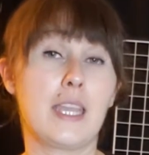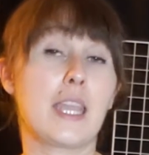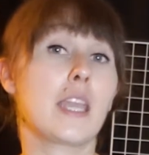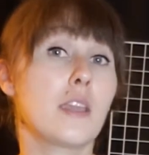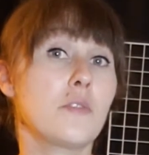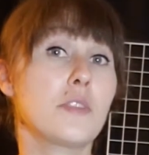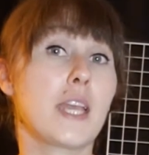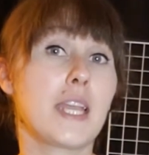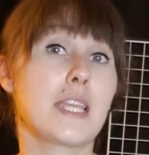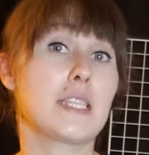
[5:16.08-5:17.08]
If
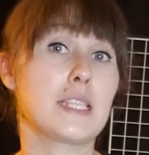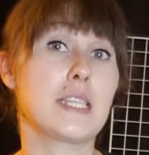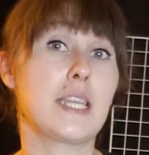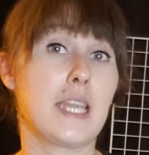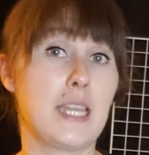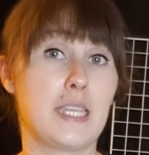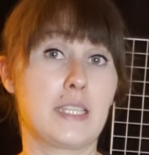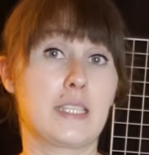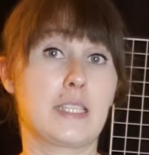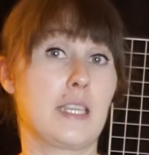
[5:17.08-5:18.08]
that is the
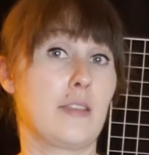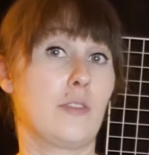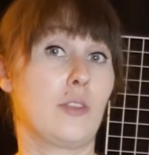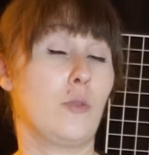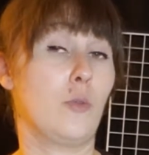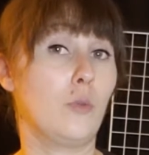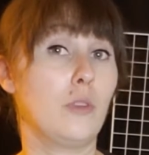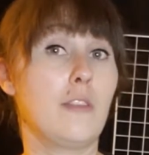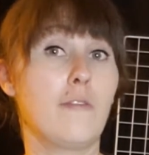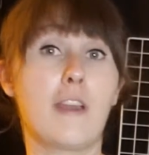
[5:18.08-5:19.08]
case, if the
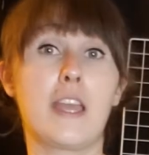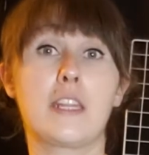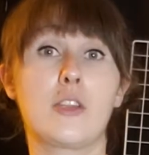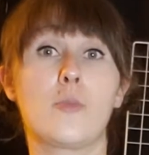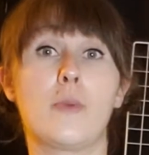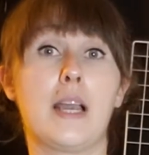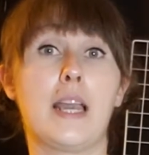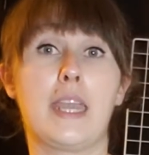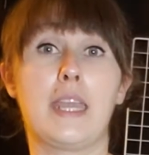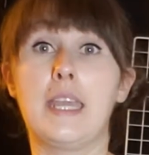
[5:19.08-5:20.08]
only vet
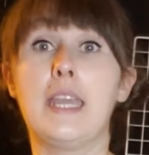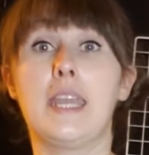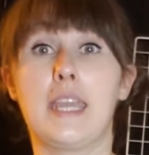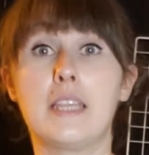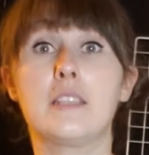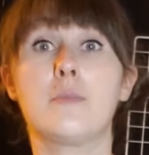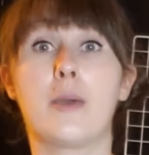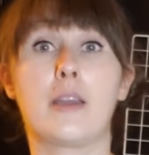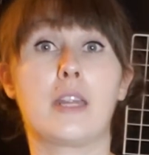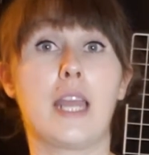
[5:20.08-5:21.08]
nearby is
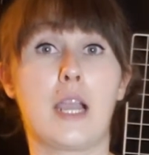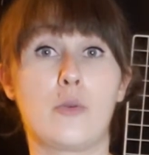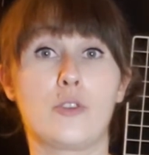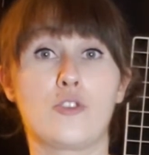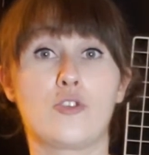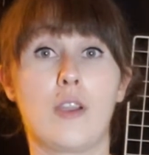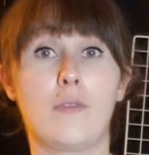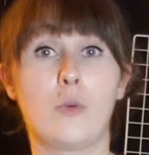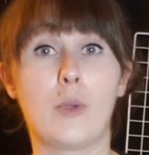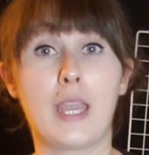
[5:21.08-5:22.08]
about an hour's
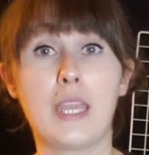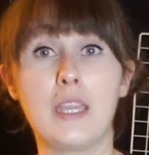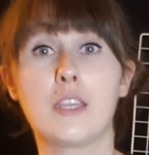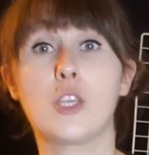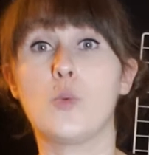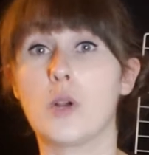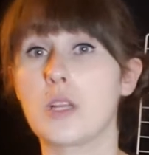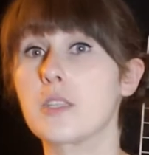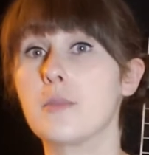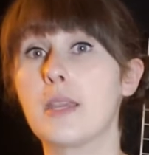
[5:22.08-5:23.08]
drive away, you
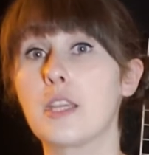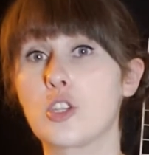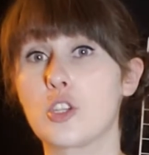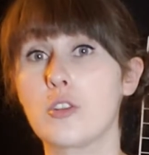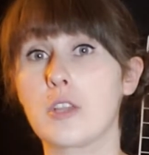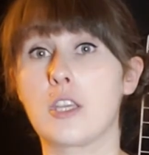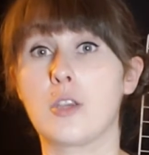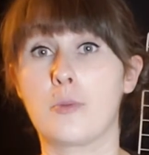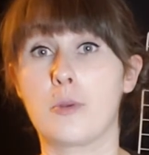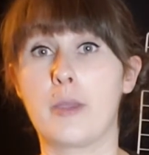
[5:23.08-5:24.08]
want to make sure that you
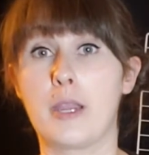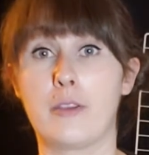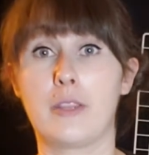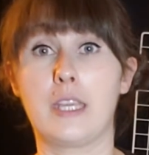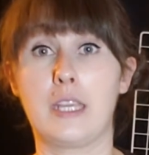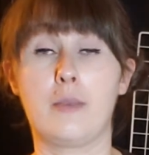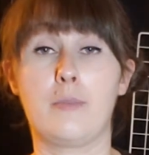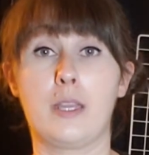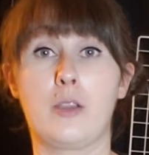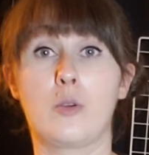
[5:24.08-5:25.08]
prepare the guinea
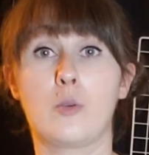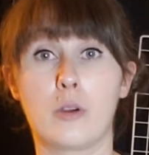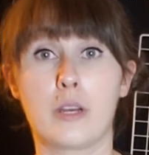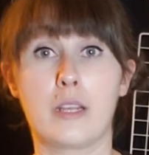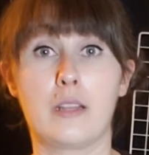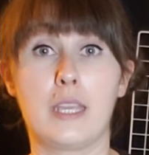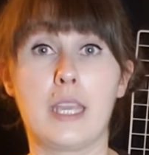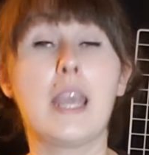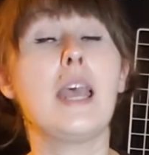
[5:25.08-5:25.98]
pig accordingly.